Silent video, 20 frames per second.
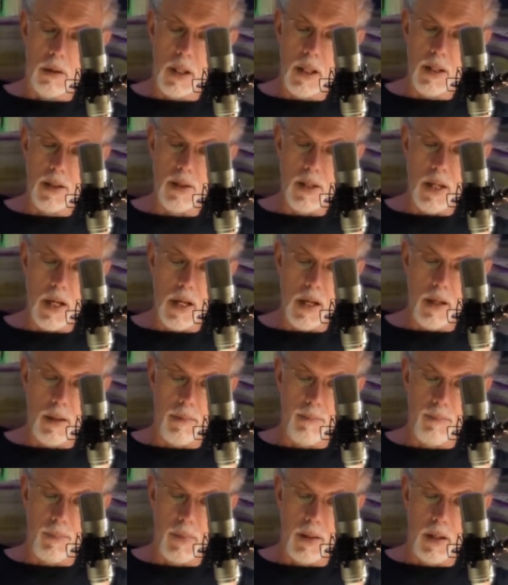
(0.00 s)
he stayed.
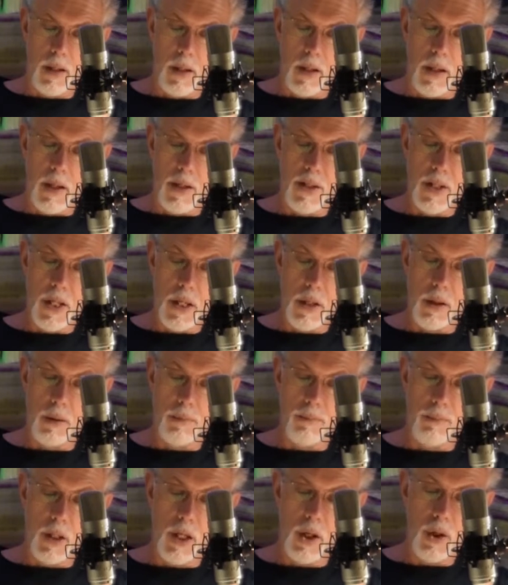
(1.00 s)
Still,
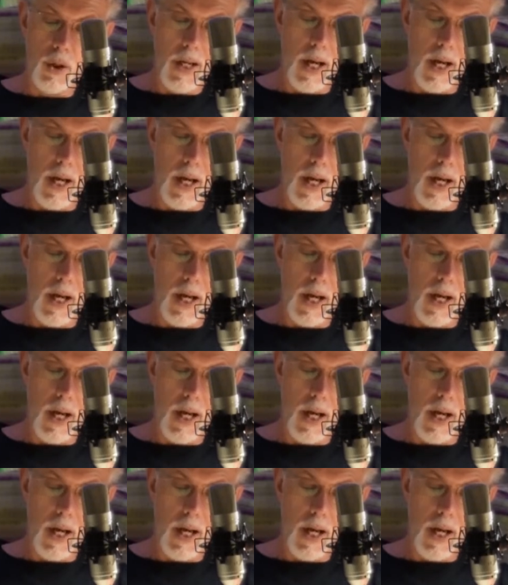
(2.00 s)
he could